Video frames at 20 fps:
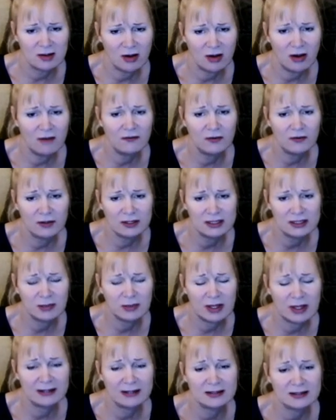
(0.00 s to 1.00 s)
to all four of these
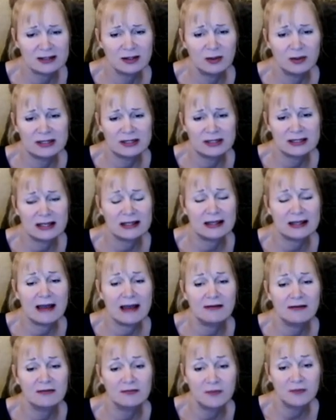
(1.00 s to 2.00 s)
planets. So you basically
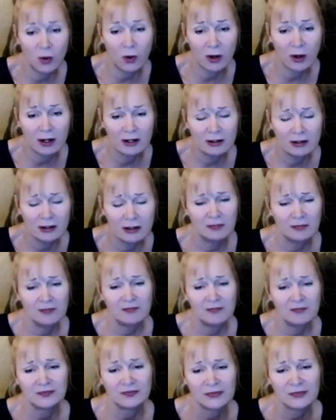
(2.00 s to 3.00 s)
have four
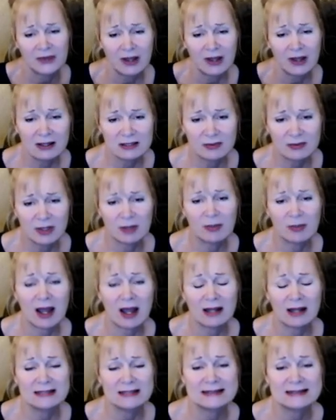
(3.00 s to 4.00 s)
cosmic
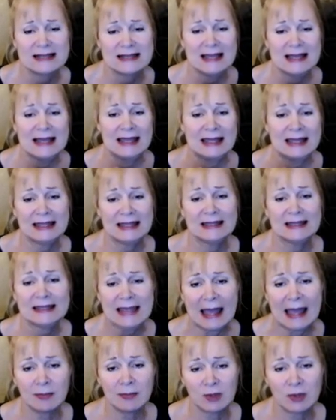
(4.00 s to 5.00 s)
bodies in
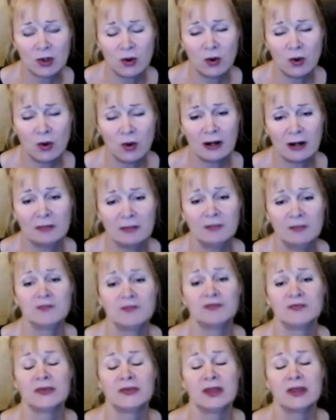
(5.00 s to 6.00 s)
Capricorn.
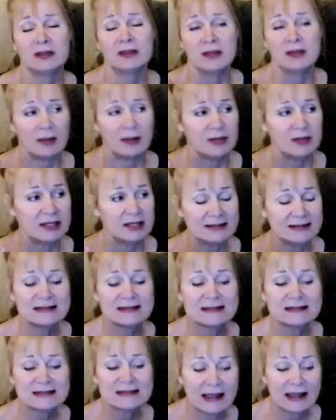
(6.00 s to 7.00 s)
I mean, this
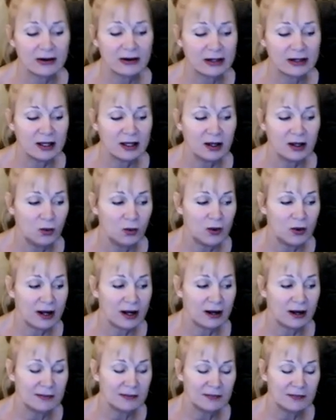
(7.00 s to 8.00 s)
is the area
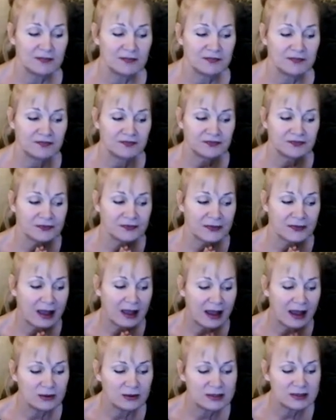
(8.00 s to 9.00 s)
where
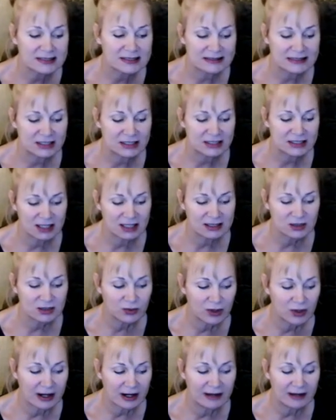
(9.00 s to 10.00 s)
I would suggest
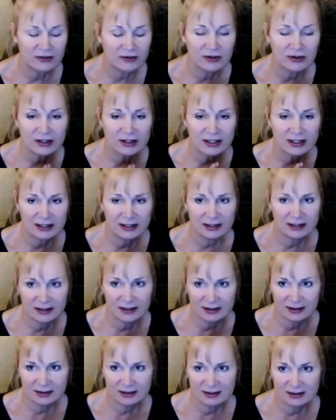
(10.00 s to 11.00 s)
wherever it
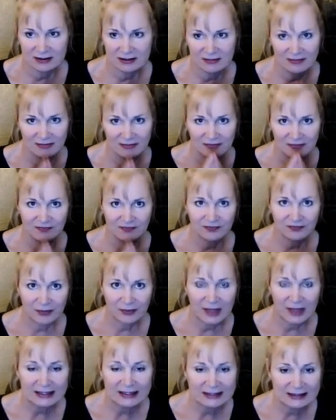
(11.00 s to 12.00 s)
is
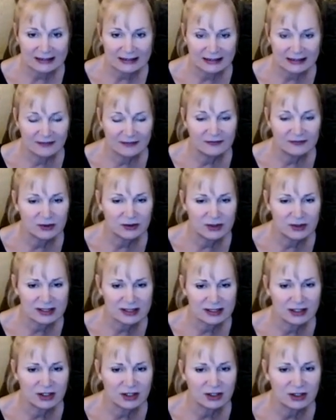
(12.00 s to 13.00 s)
making an influence
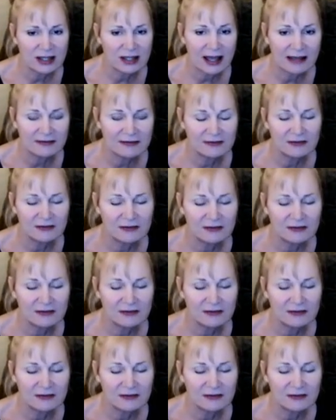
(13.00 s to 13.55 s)
in your life,